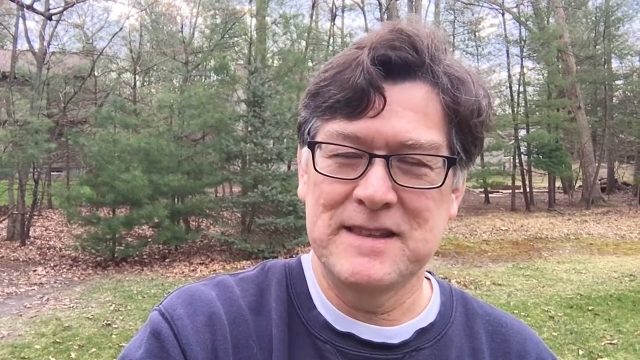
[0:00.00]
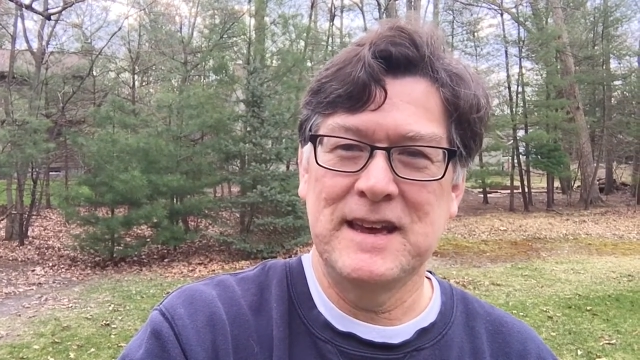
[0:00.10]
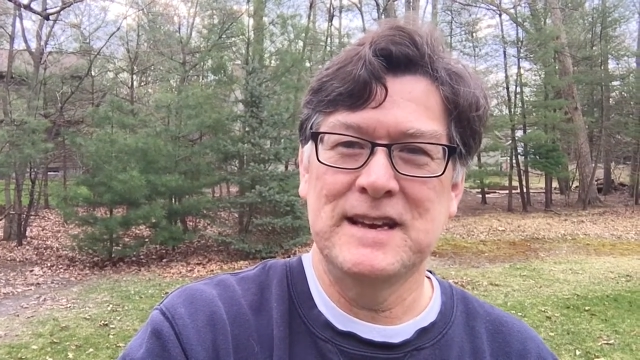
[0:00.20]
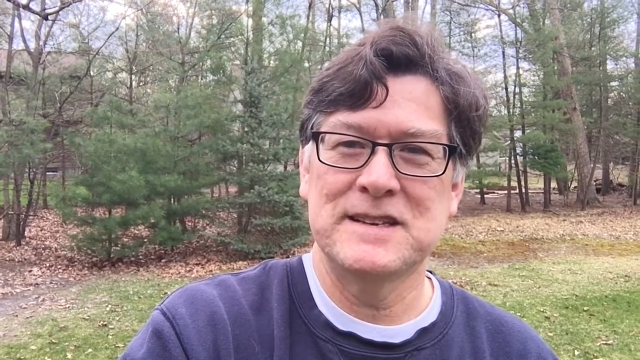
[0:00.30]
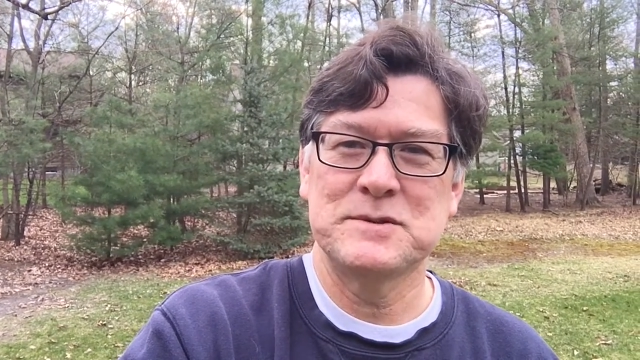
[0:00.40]

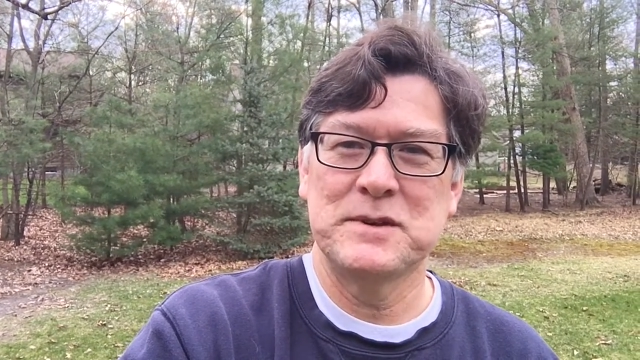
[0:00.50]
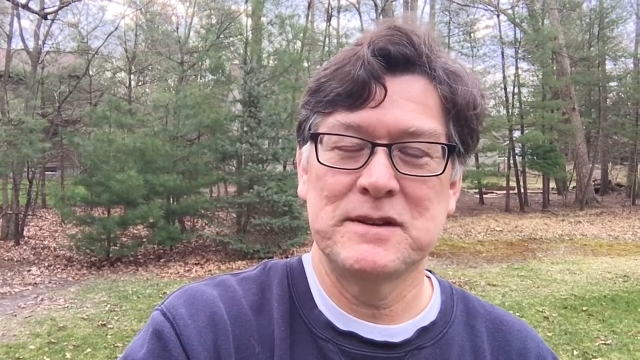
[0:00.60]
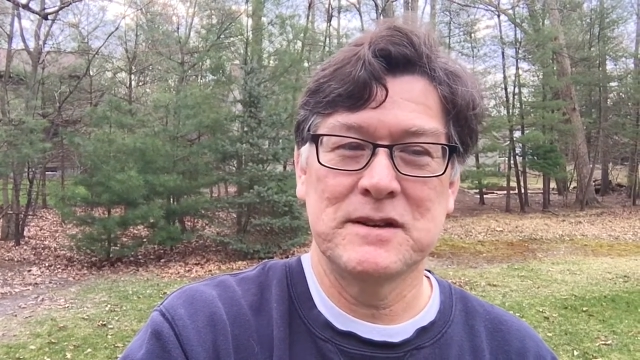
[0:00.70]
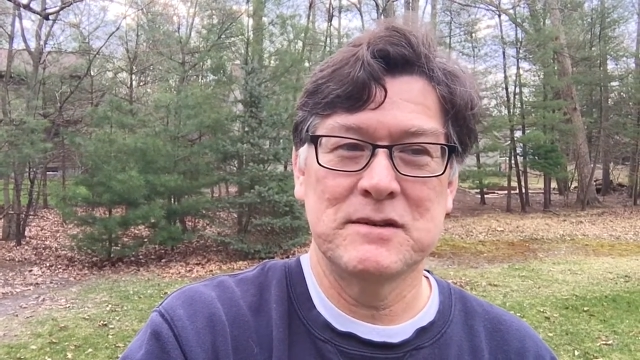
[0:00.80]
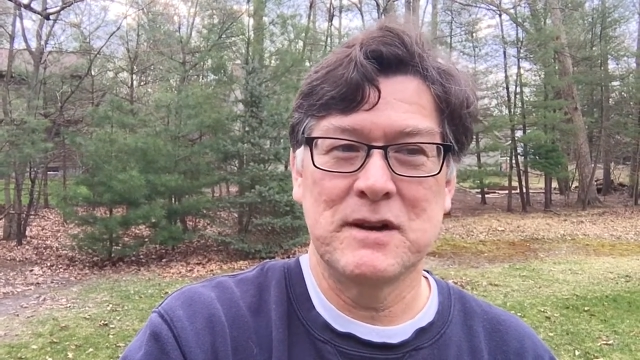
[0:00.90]
and it's one of
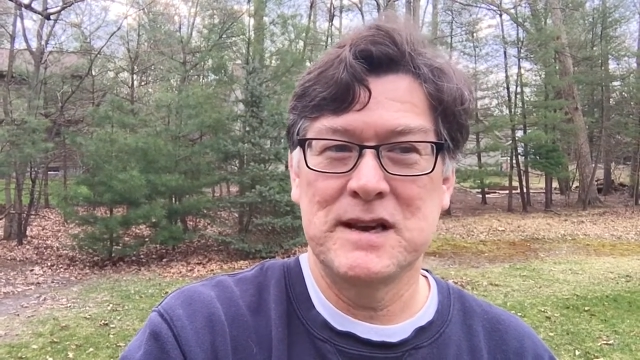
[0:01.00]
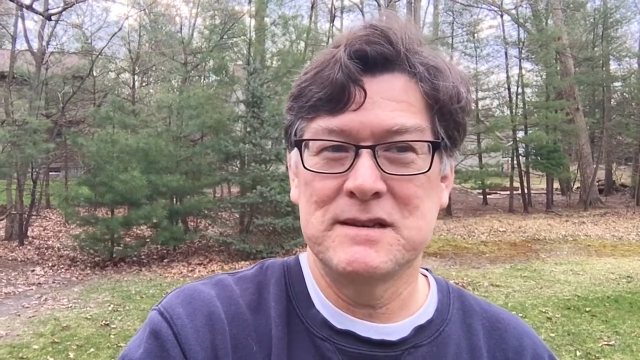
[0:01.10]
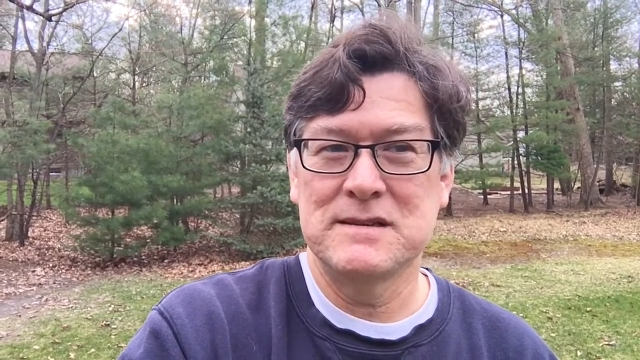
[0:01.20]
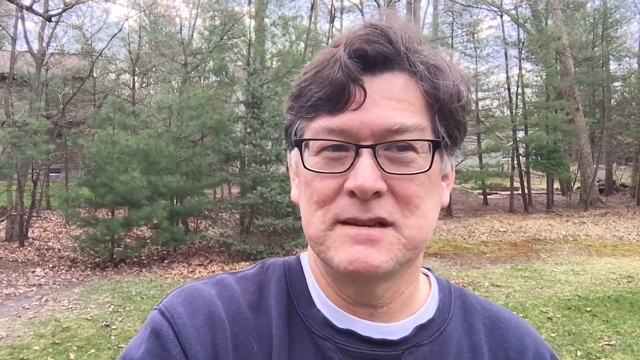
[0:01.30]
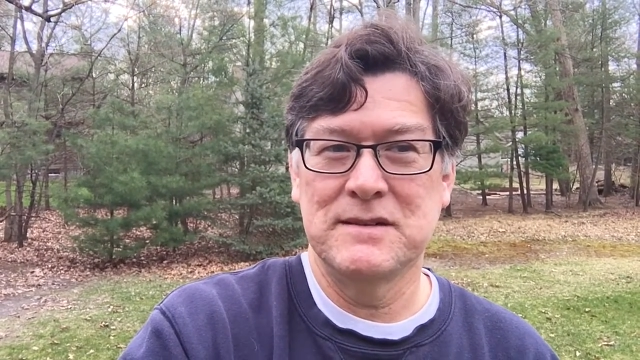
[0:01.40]
the
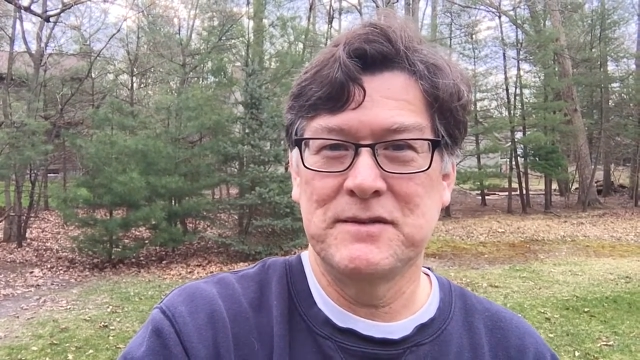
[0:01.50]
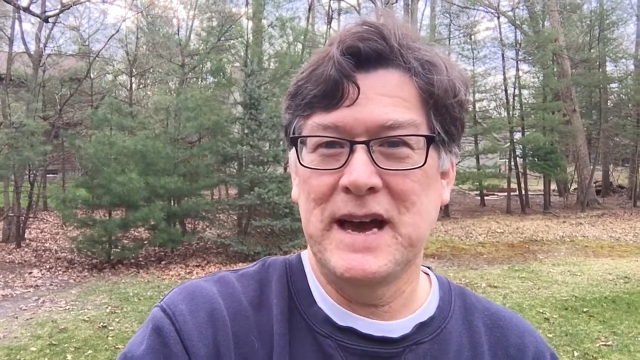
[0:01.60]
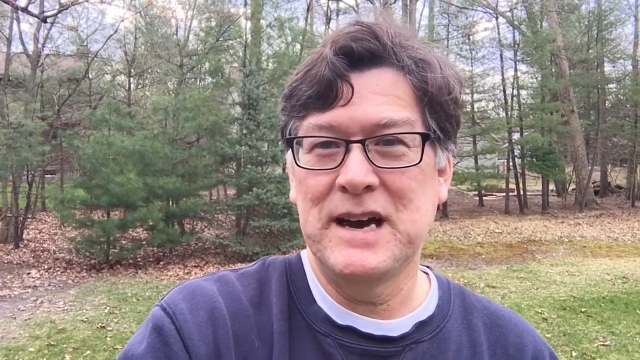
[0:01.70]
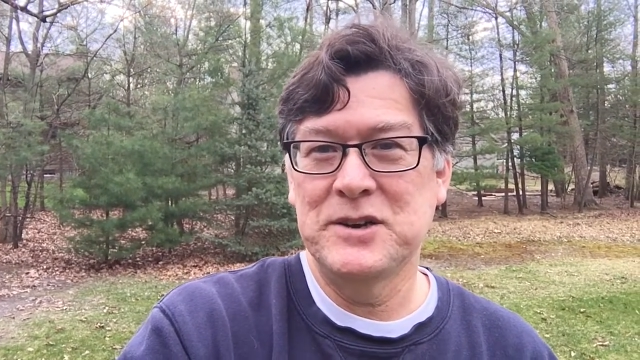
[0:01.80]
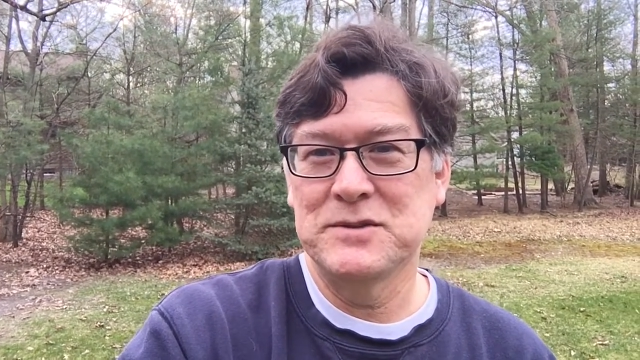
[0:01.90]
great
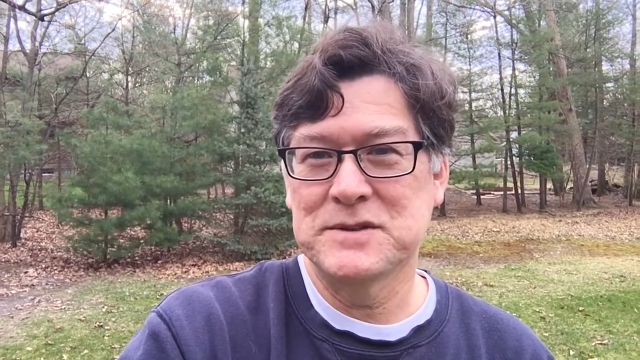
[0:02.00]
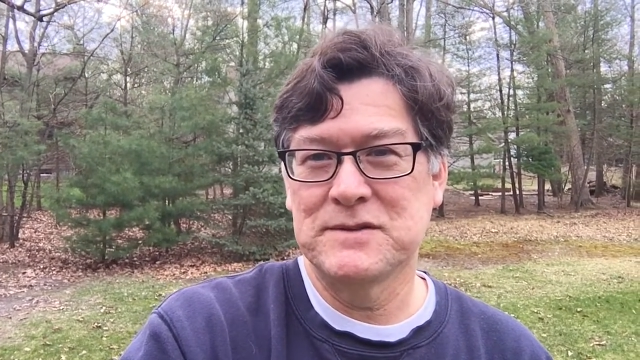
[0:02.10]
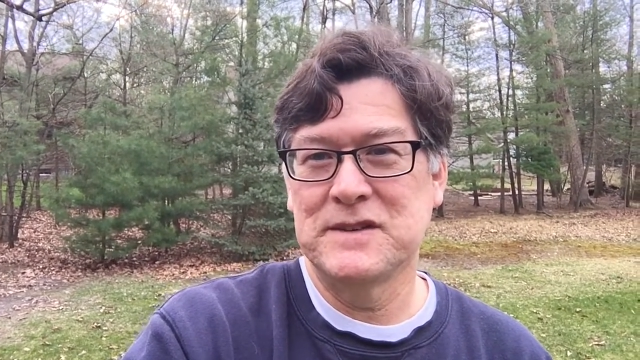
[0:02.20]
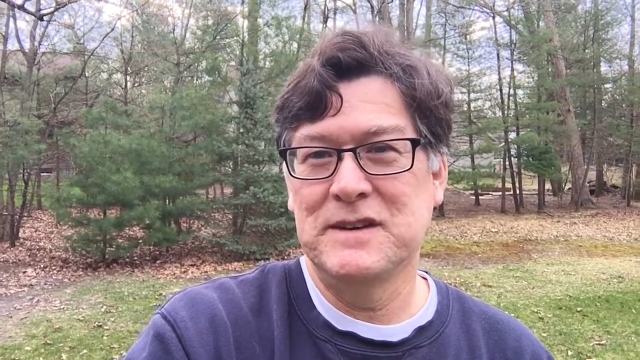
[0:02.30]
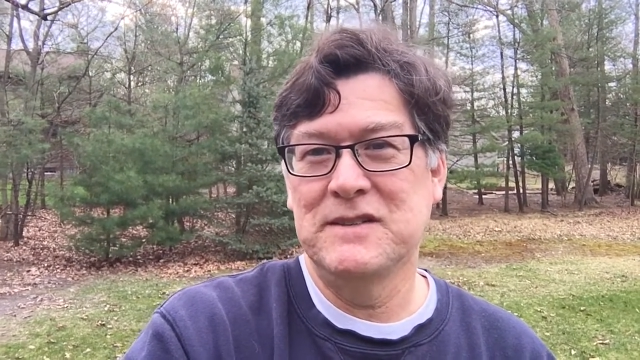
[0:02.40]
values
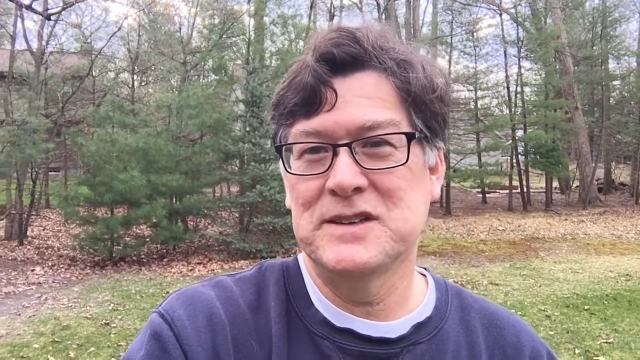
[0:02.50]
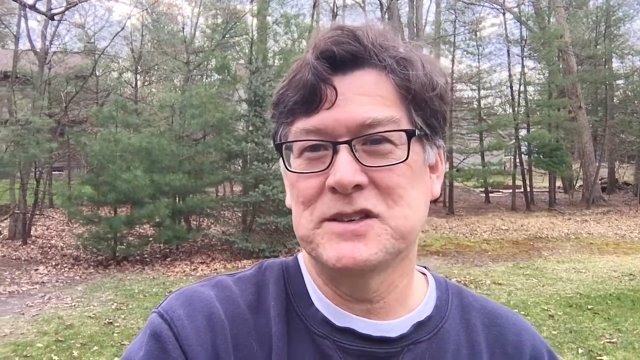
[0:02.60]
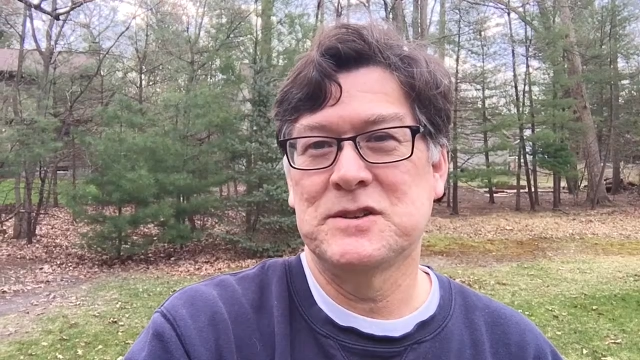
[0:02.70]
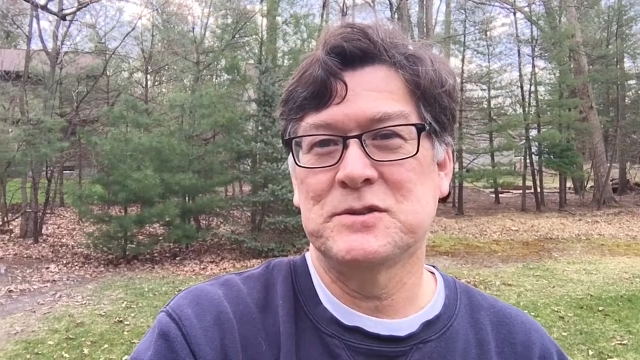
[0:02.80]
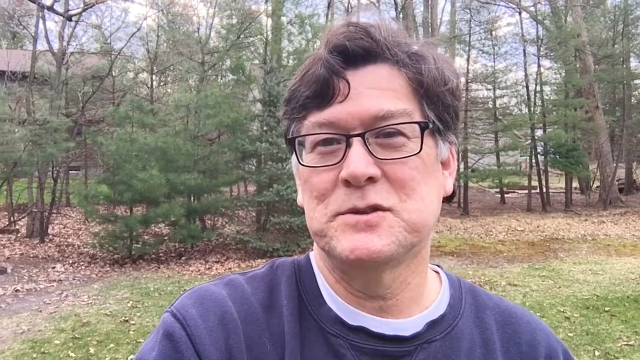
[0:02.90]
of the
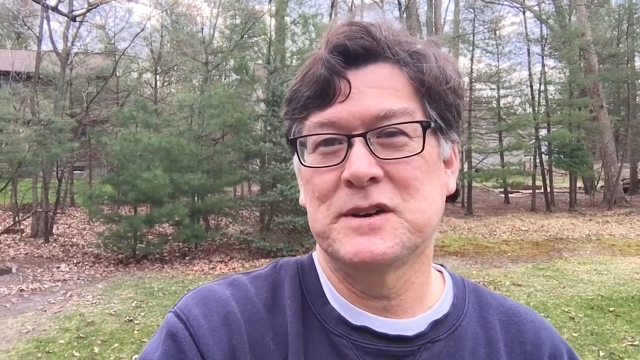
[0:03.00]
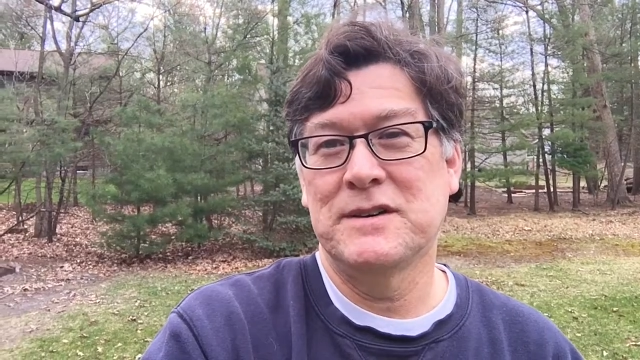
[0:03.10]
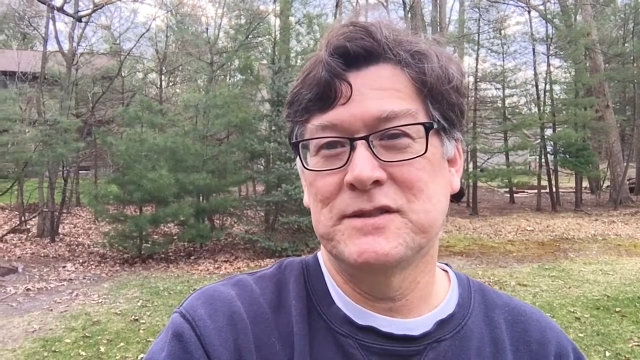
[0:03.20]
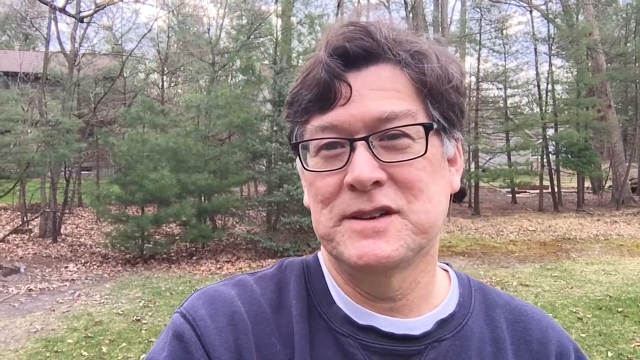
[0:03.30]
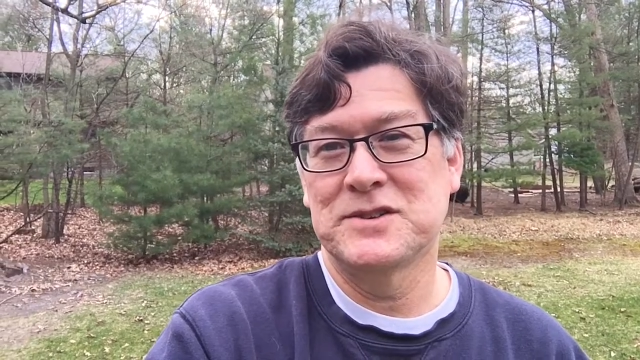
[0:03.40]
Evangelical Covenant